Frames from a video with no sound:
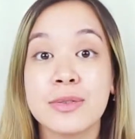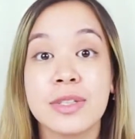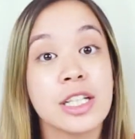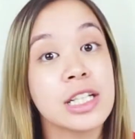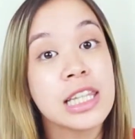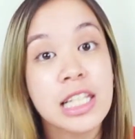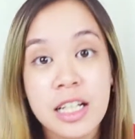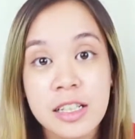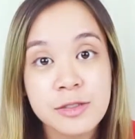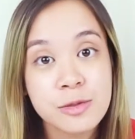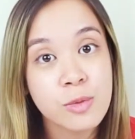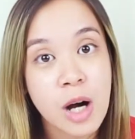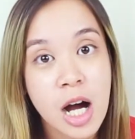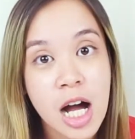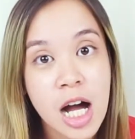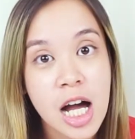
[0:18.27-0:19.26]
with your loved
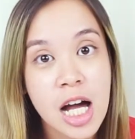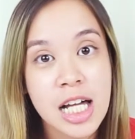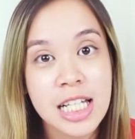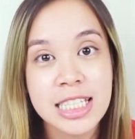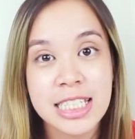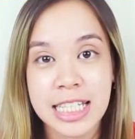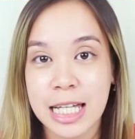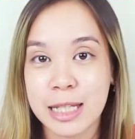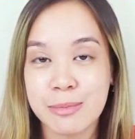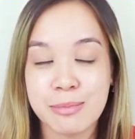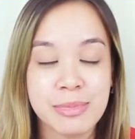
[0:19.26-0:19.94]
ones and